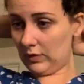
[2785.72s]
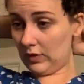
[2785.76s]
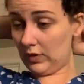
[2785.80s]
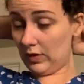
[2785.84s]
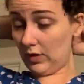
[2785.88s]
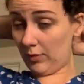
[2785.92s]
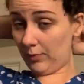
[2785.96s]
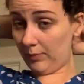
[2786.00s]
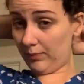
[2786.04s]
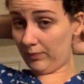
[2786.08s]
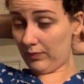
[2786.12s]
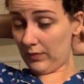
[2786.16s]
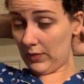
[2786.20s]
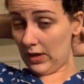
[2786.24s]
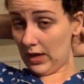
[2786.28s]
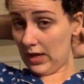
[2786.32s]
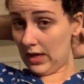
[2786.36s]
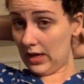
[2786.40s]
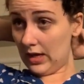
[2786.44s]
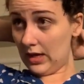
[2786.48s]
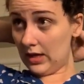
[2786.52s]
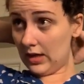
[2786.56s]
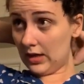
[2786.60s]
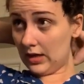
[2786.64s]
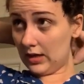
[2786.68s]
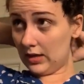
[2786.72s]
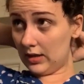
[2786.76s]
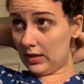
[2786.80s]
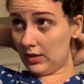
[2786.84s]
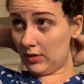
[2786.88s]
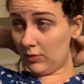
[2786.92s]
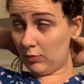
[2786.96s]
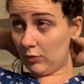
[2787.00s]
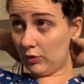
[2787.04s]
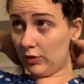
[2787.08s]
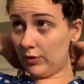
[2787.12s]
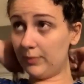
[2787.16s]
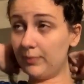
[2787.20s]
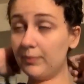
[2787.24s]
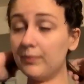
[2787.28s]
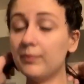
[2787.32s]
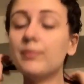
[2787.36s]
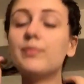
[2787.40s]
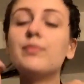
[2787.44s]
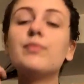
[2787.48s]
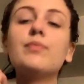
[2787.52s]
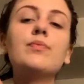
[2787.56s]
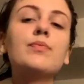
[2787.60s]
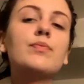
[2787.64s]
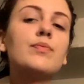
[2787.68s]
So, at this point,
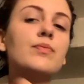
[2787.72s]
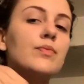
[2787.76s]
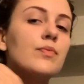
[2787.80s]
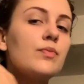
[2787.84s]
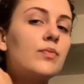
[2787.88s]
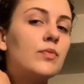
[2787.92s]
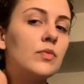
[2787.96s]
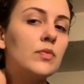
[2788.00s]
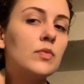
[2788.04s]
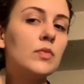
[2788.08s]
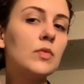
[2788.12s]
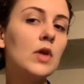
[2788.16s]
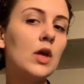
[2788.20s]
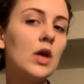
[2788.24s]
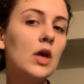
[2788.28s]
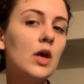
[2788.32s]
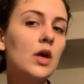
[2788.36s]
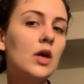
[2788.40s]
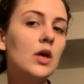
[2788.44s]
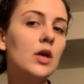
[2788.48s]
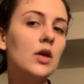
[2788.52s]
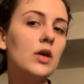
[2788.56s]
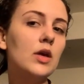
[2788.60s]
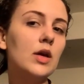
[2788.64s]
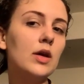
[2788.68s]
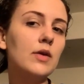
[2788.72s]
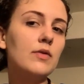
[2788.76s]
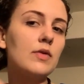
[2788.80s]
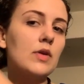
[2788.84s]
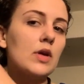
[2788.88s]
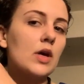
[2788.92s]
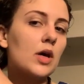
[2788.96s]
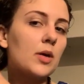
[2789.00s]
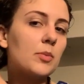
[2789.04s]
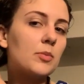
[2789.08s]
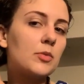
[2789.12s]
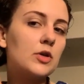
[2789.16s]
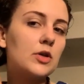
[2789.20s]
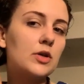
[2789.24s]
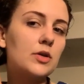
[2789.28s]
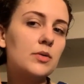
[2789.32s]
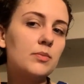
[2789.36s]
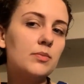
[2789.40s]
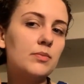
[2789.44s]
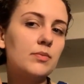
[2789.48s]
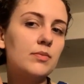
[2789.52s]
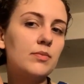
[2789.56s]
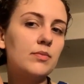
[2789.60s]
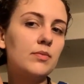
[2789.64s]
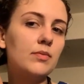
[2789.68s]
you have the option
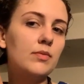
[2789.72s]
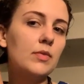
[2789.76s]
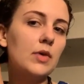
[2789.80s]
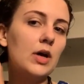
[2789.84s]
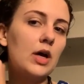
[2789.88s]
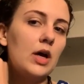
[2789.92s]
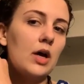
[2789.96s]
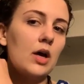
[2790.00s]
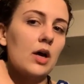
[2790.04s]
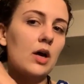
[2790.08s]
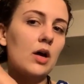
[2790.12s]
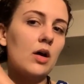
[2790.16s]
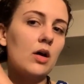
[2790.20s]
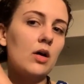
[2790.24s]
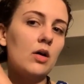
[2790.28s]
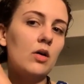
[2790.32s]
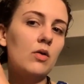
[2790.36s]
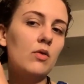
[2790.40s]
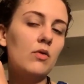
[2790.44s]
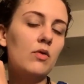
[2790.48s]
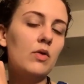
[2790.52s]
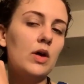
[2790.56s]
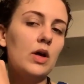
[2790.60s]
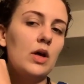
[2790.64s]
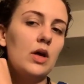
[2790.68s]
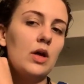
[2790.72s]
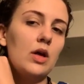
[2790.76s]
of